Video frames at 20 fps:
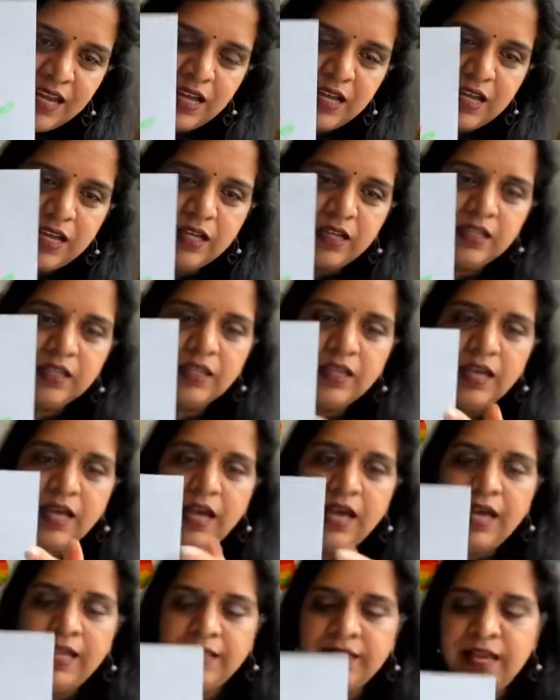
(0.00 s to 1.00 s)
Yeah.
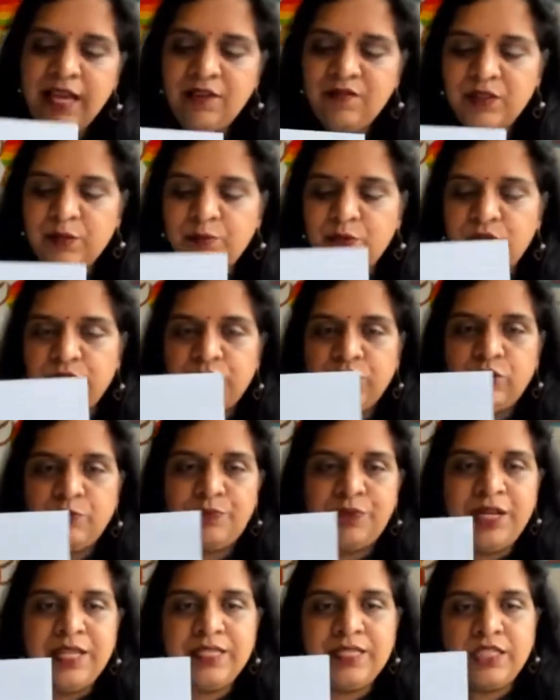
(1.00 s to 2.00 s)
And then with potato
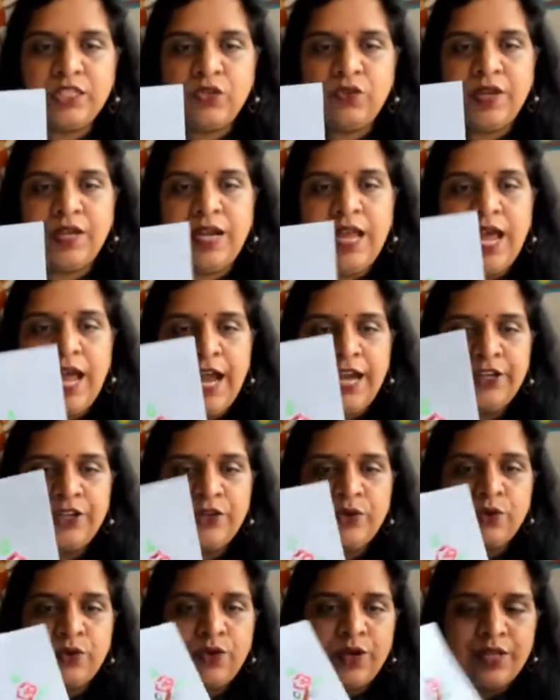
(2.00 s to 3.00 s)
prints, you can add
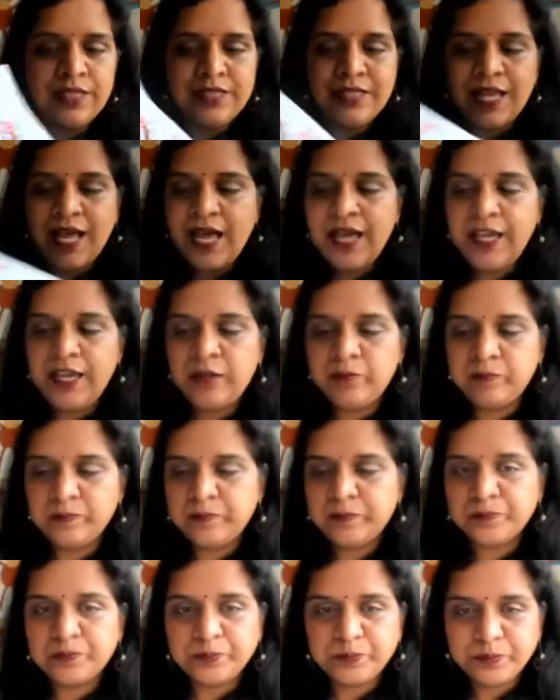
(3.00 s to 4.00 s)
your own design.
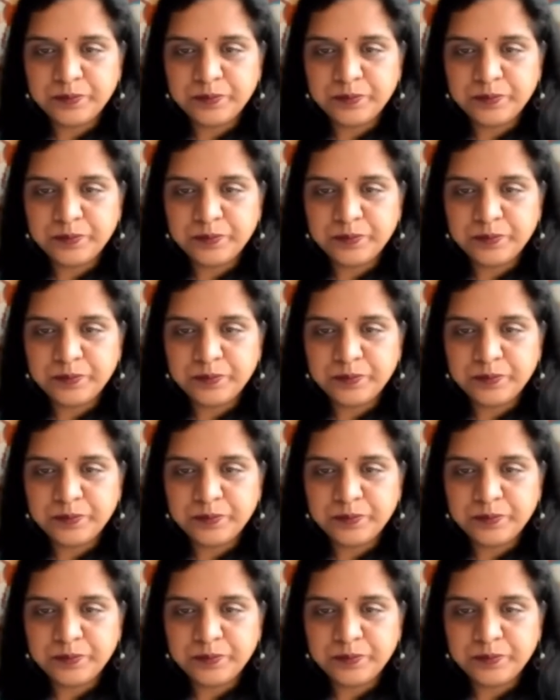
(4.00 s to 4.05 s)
